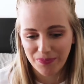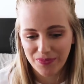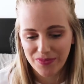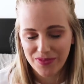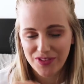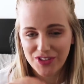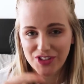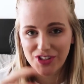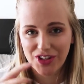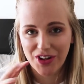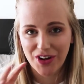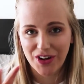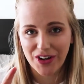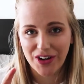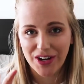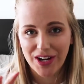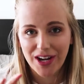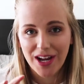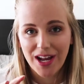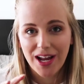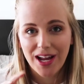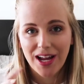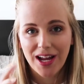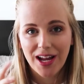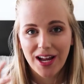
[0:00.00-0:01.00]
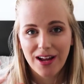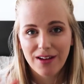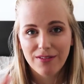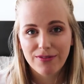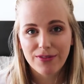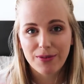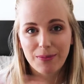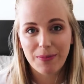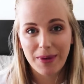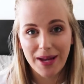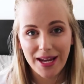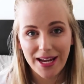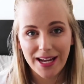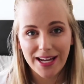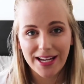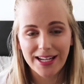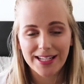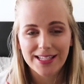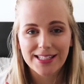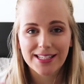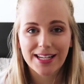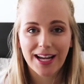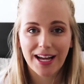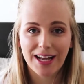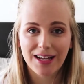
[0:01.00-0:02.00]
So for me,
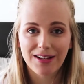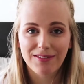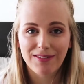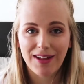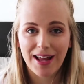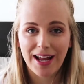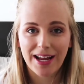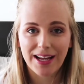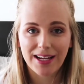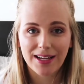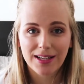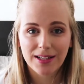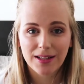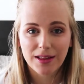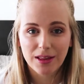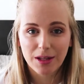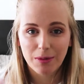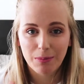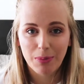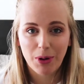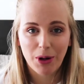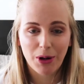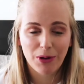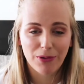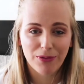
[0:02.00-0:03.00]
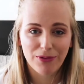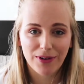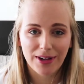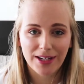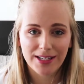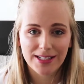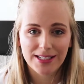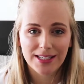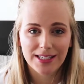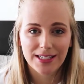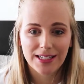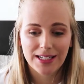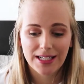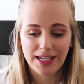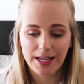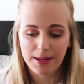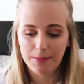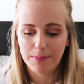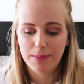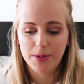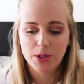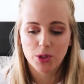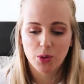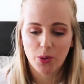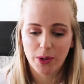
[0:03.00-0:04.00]
it's kind of like the perfect
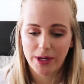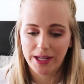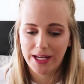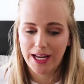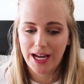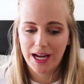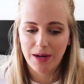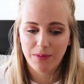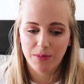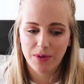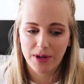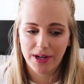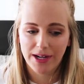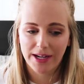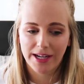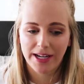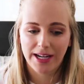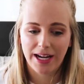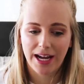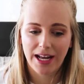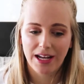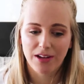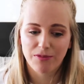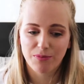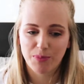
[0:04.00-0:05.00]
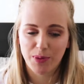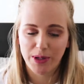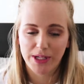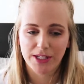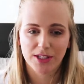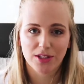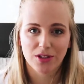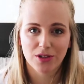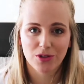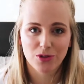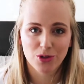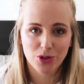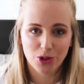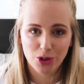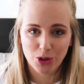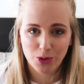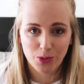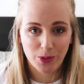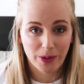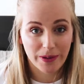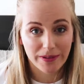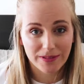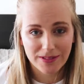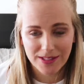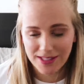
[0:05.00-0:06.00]
in-between camera. It kind of brings those two
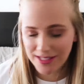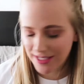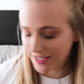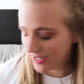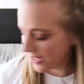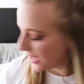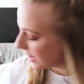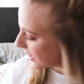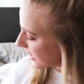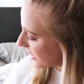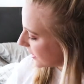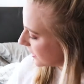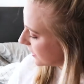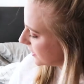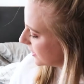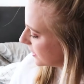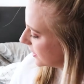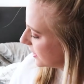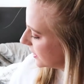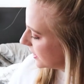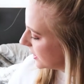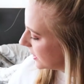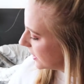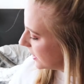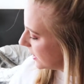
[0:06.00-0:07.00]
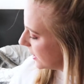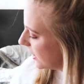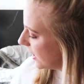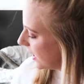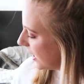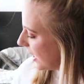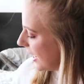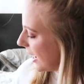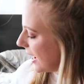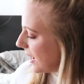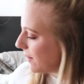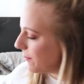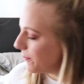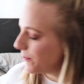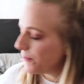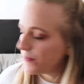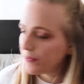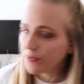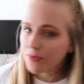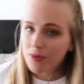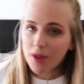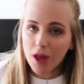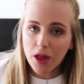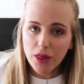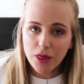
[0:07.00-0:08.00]
worlds together.
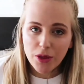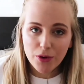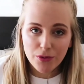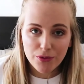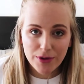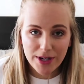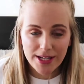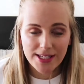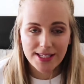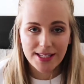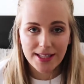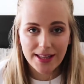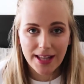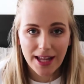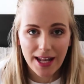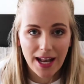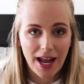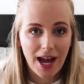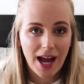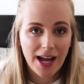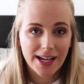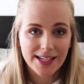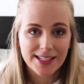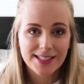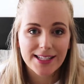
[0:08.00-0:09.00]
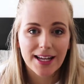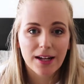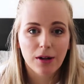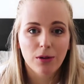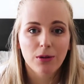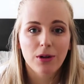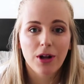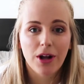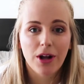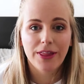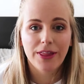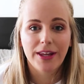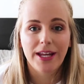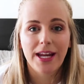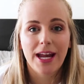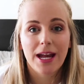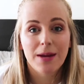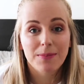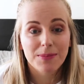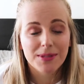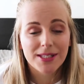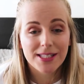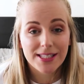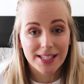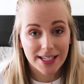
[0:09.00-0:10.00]
The reason that I settled the
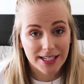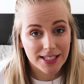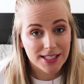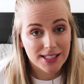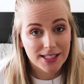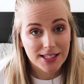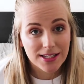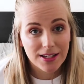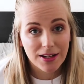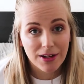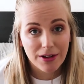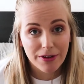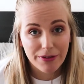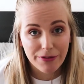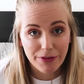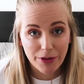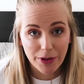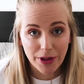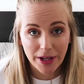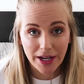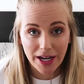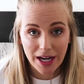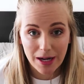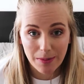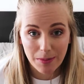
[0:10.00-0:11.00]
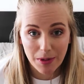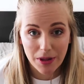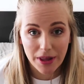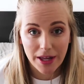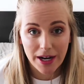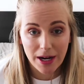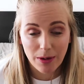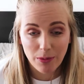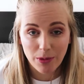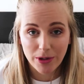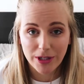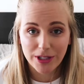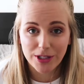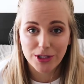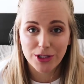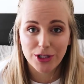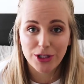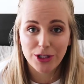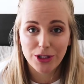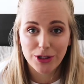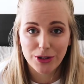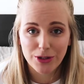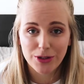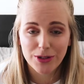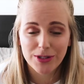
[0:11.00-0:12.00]
M6 for the camera that I wanted to
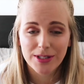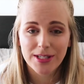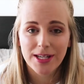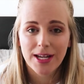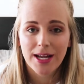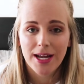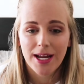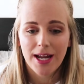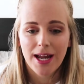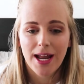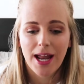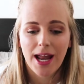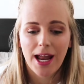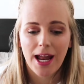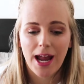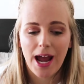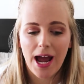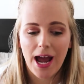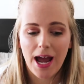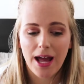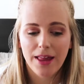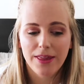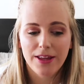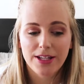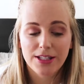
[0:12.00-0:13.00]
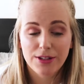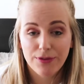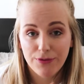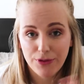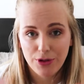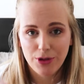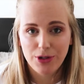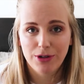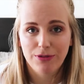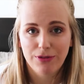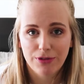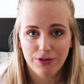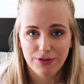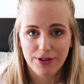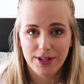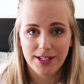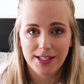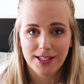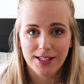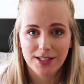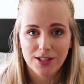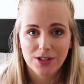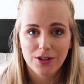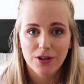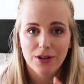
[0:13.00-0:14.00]
use, there's a few different
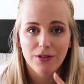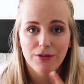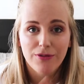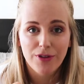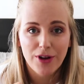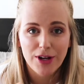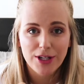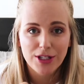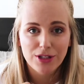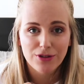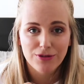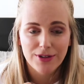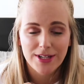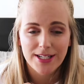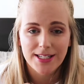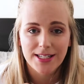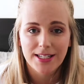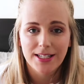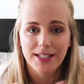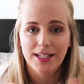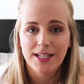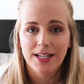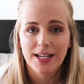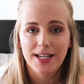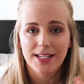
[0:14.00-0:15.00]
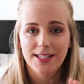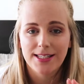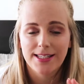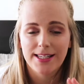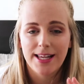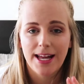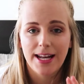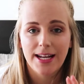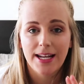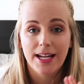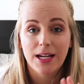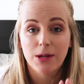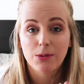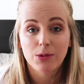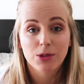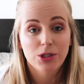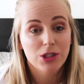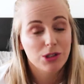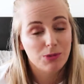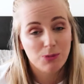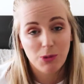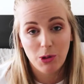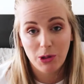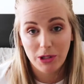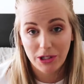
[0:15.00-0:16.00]
reasons. So the first reason is that it was
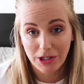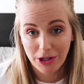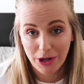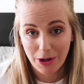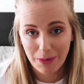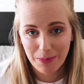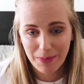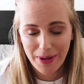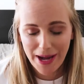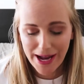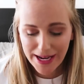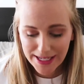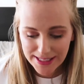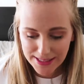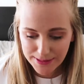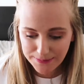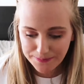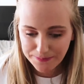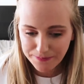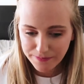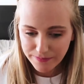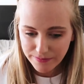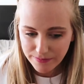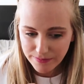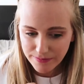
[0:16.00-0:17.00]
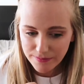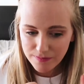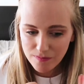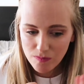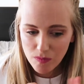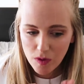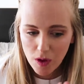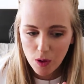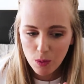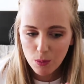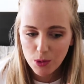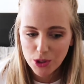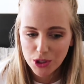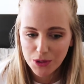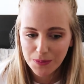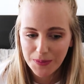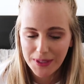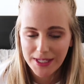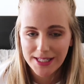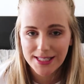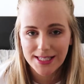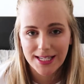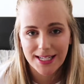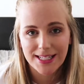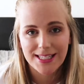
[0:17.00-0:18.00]
small and compact, which
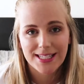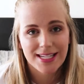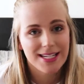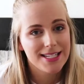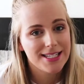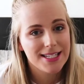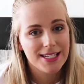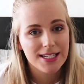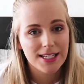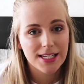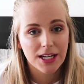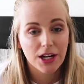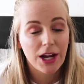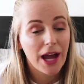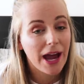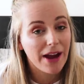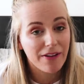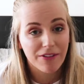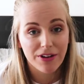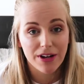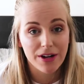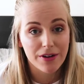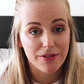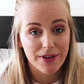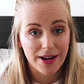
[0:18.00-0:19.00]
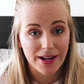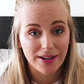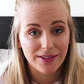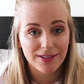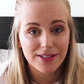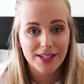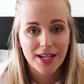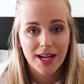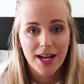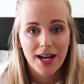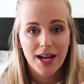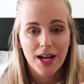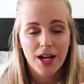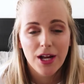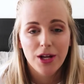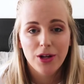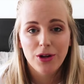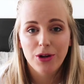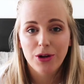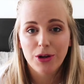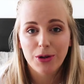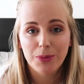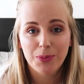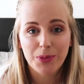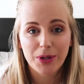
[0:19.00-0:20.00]
means it's easy to carry around.
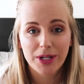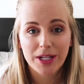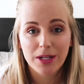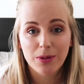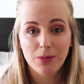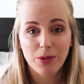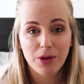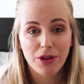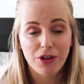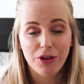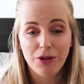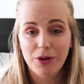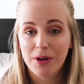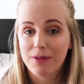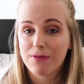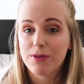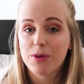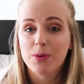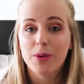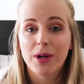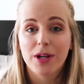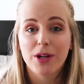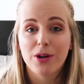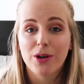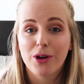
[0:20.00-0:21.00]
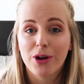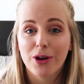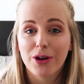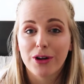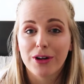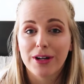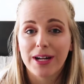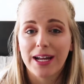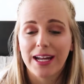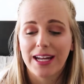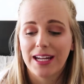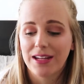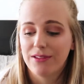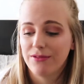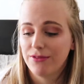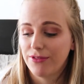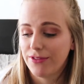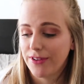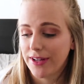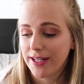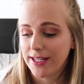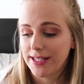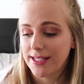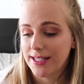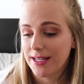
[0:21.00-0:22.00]
You can bring it with you everywhere you go. It can
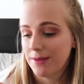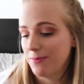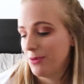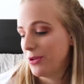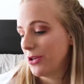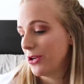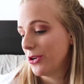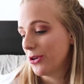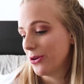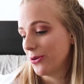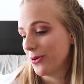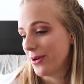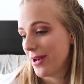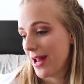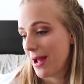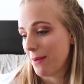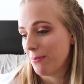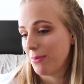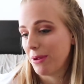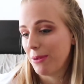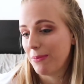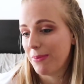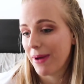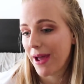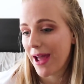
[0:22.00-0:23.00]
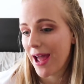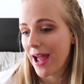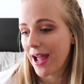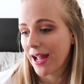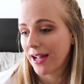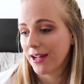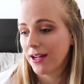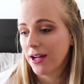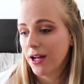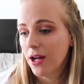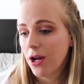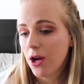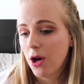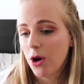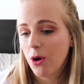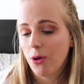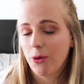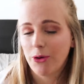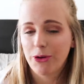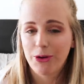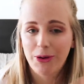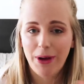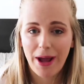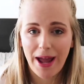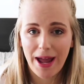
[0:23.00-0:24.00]
fit in your nappy bag
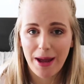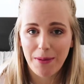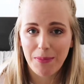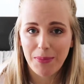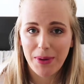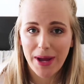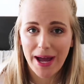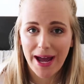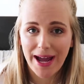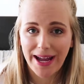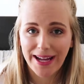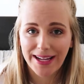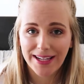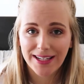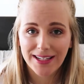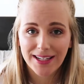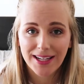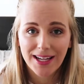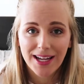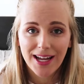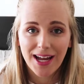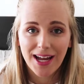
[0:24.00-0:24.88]
or your handbag.